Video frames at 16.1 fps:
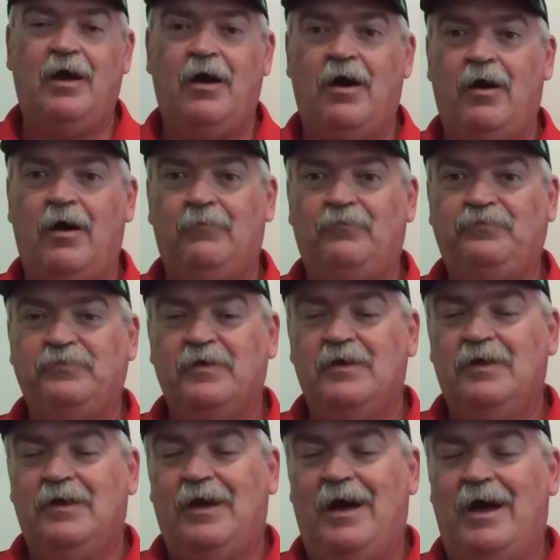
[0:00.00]
um,
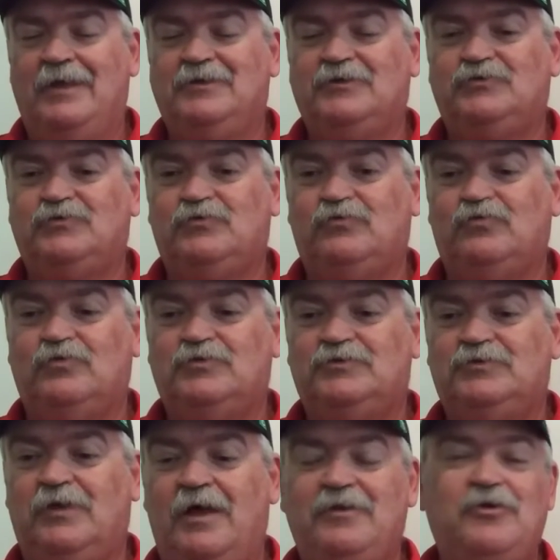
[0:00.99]
I just
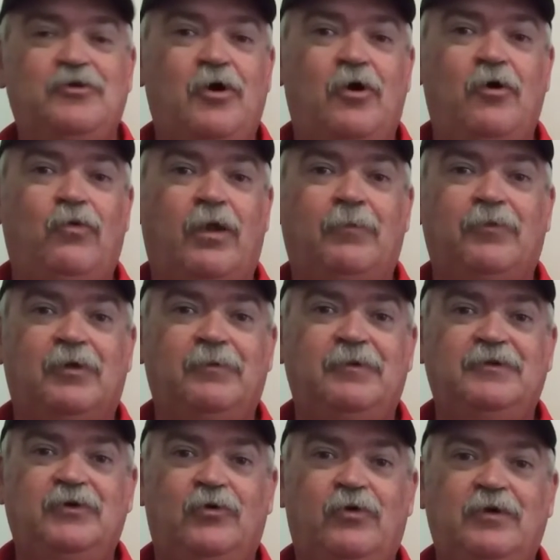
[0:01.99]
was letting you know what I'm going to
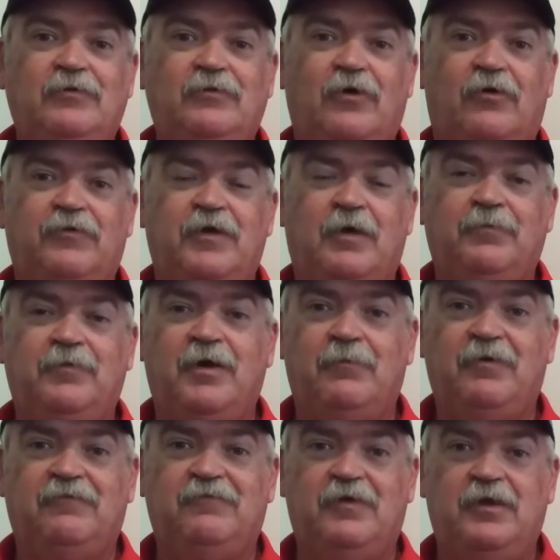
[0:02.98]
be doing on the
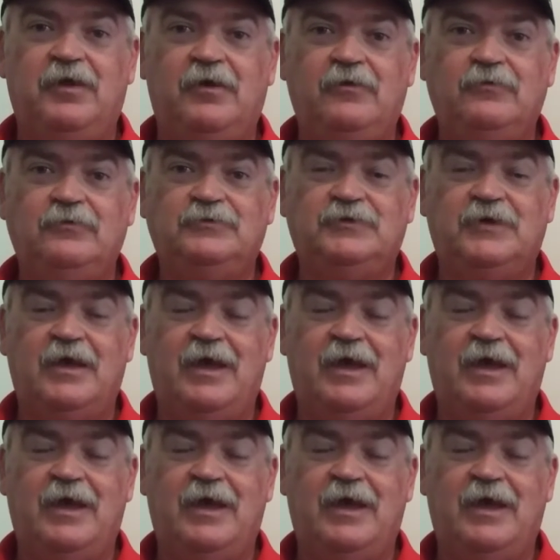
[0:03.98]
upcoming videos,